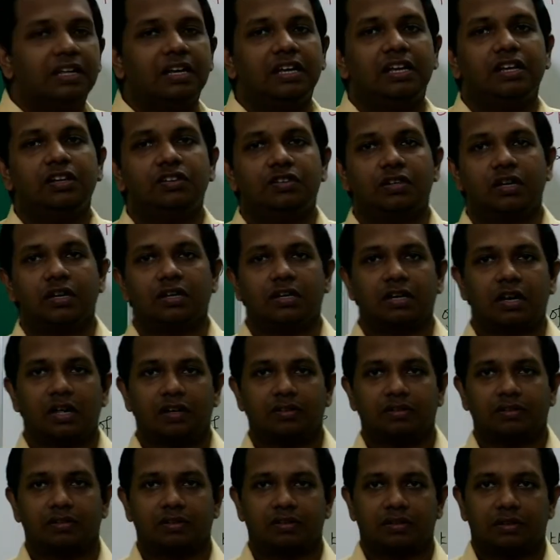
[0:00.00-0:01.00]
the initial
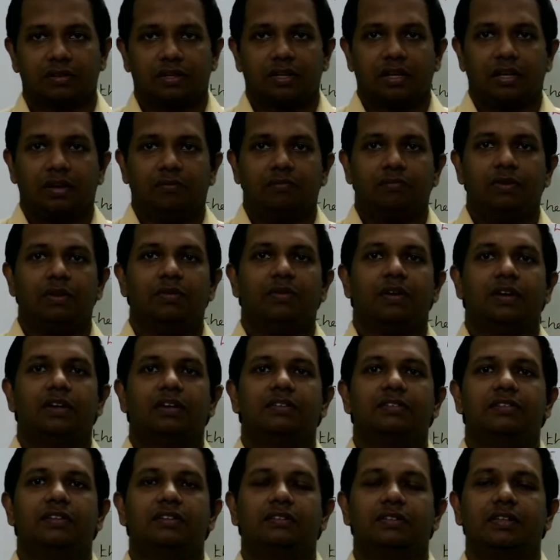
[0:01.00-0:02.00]
class we were
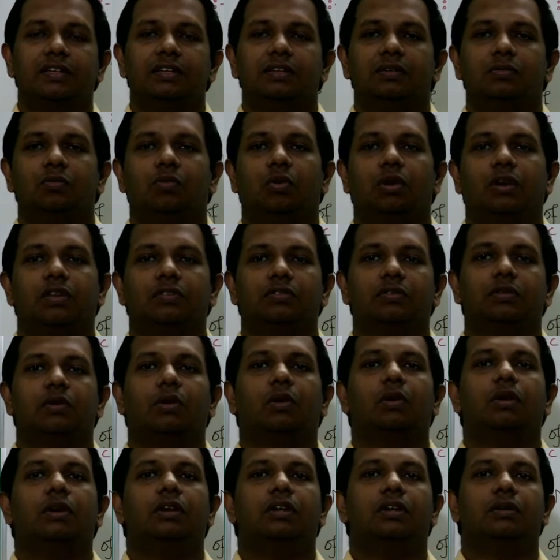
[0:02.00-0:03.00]
discussing what is
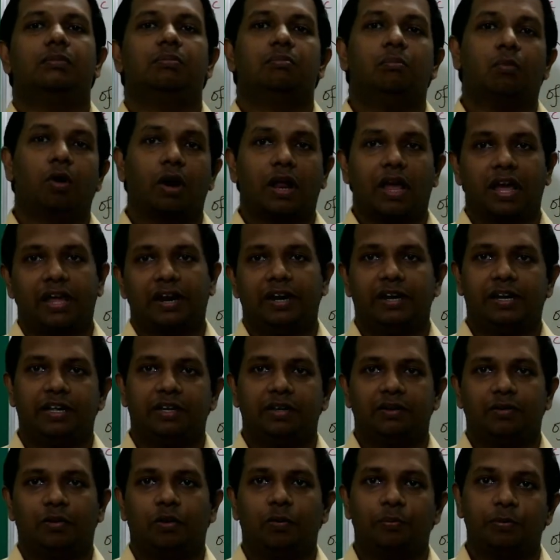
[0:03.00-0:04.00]
called
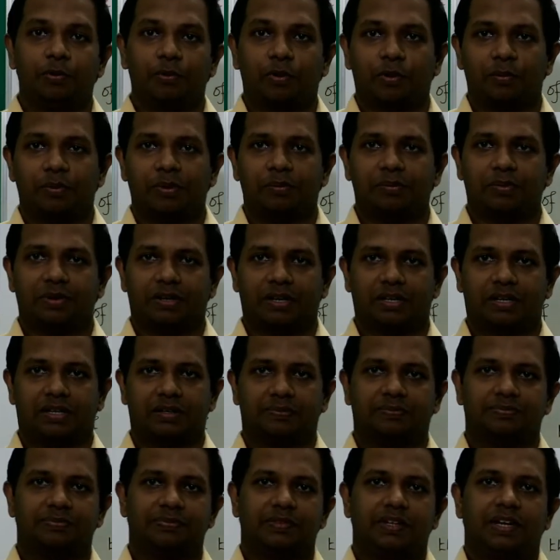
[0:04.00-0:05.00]
molarity hope you remember it
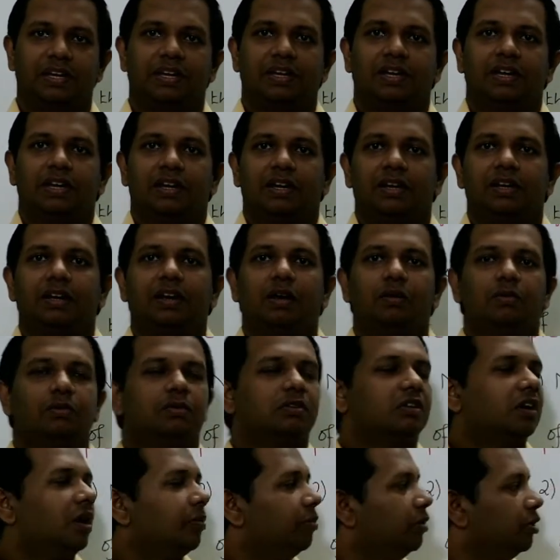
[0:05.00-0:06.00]
now
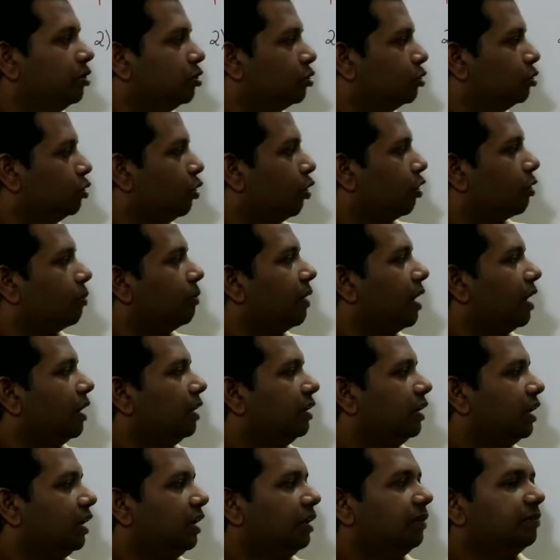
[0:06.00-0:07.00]
coming to
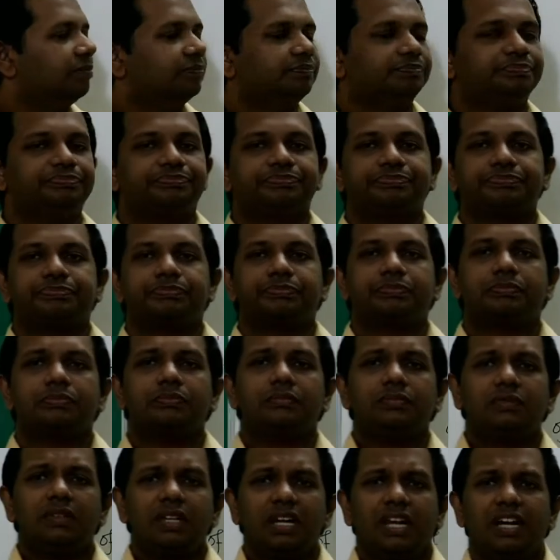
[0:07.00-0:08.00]
normality
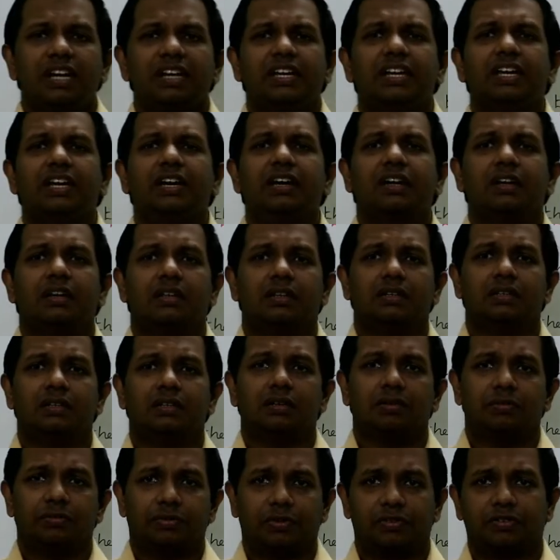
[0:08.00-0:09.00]
here
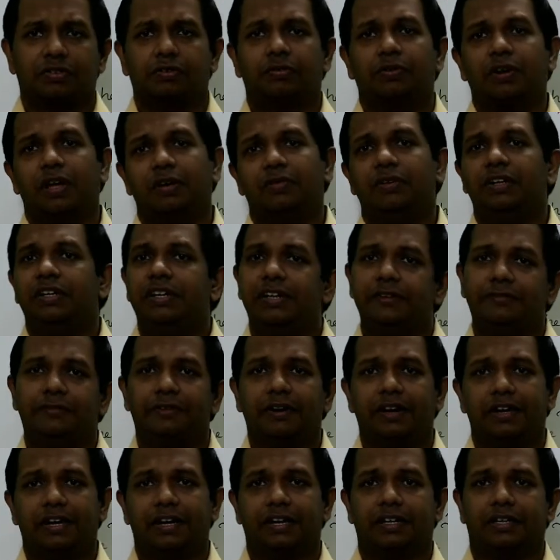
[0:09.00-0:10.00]
first of all I will
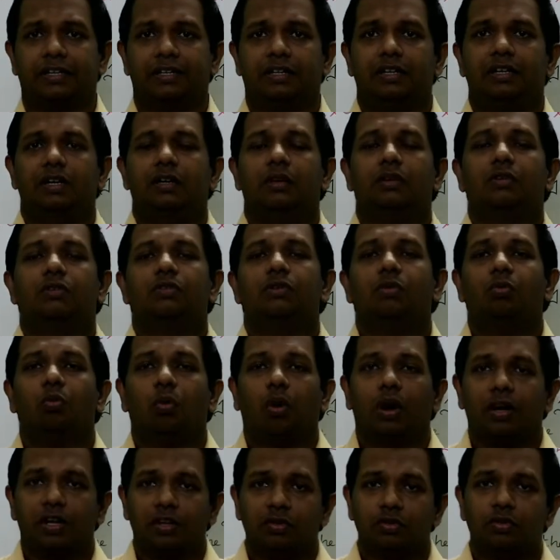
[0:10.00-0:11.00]
define it so
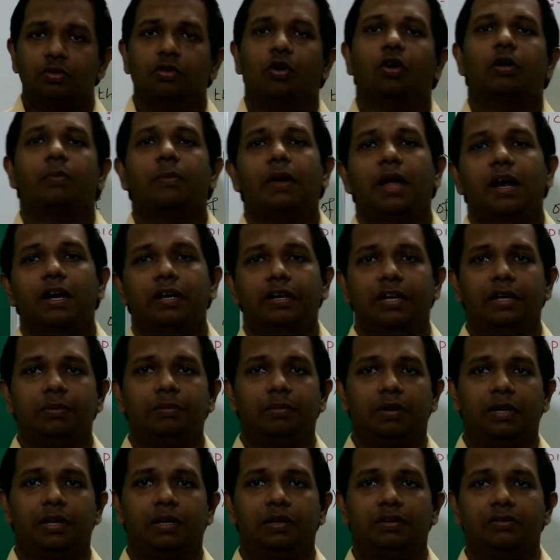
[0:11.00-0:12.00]
what is normality
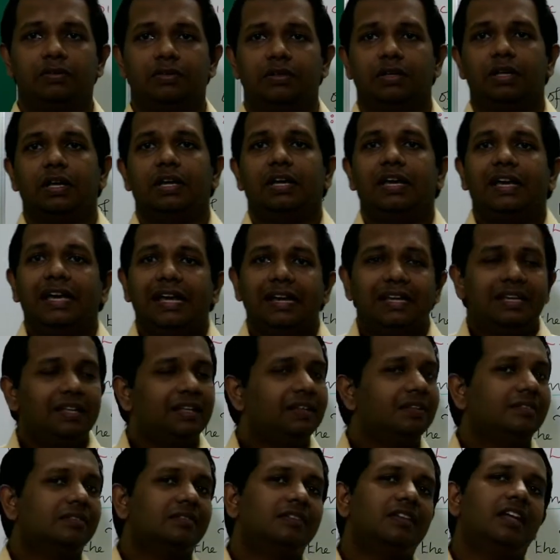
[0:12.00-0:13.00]
means? It
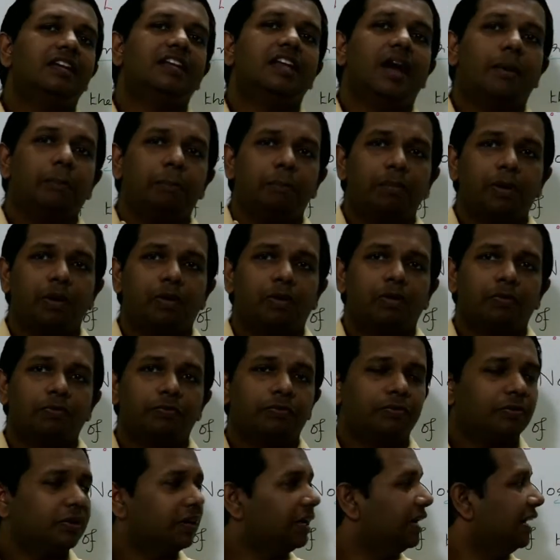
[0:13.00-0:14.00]
is the number of
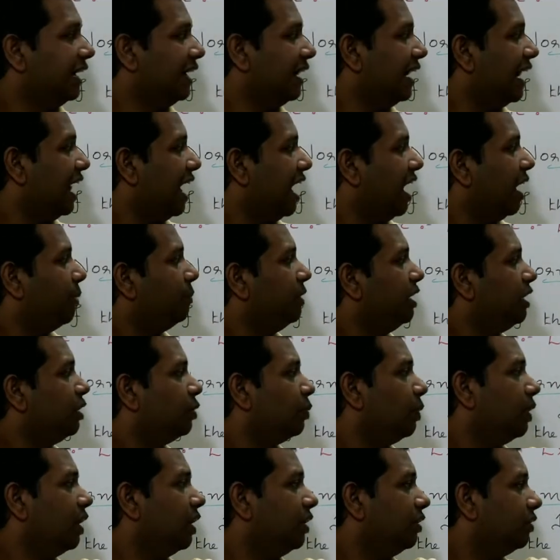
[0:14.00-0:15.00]
gram
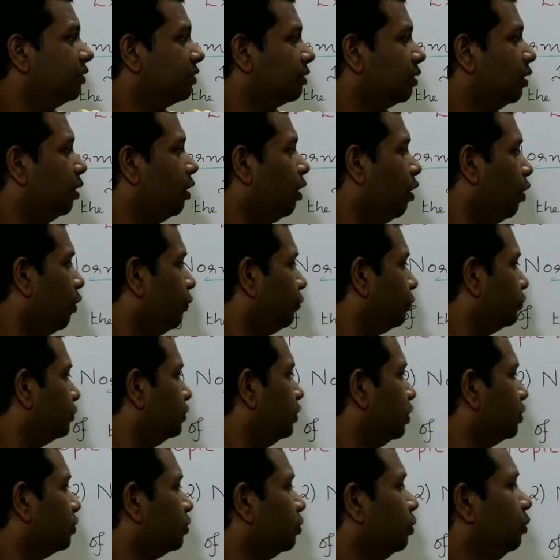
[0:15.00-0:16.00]
equivalents of
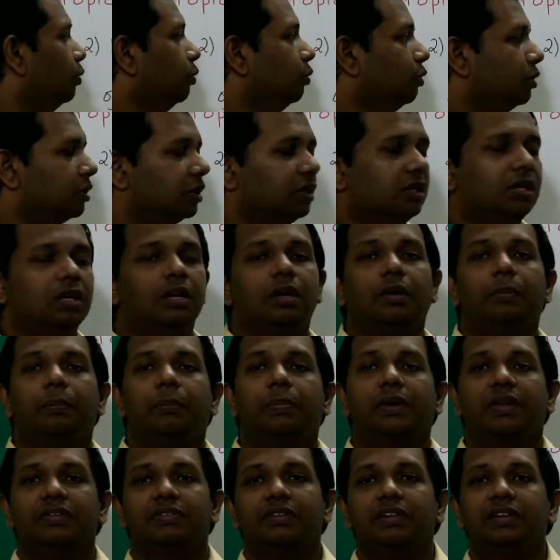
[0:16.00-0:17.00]
the solute
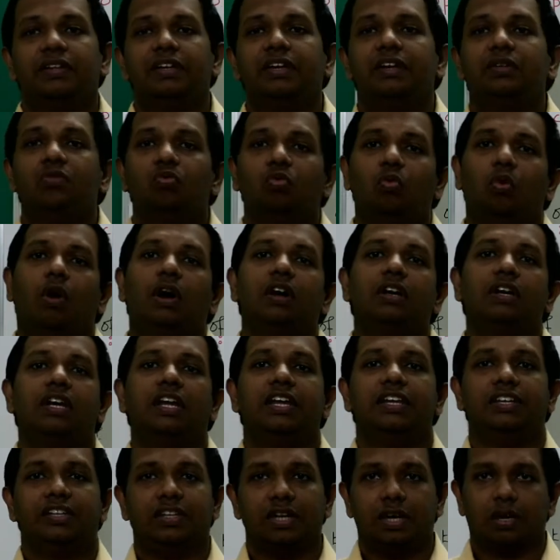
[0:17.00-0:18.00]
present in 1
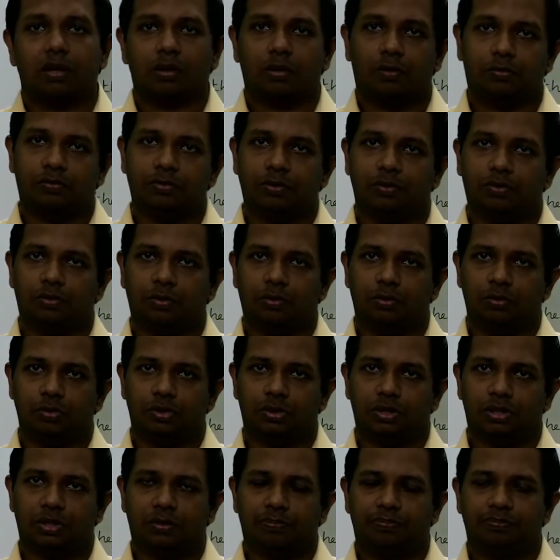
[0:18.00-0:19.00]
liter of the
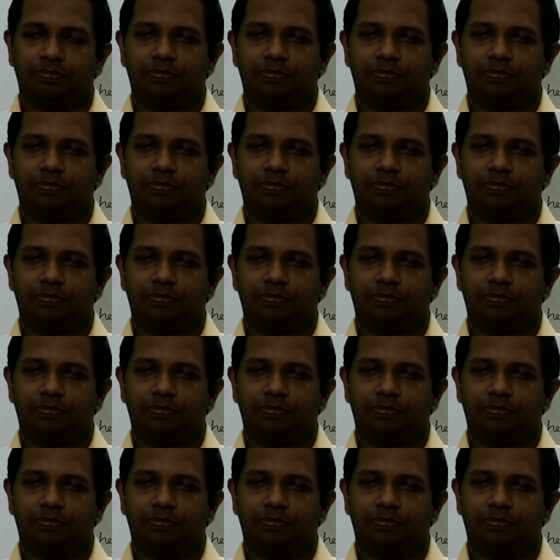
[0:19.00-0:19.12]
solution.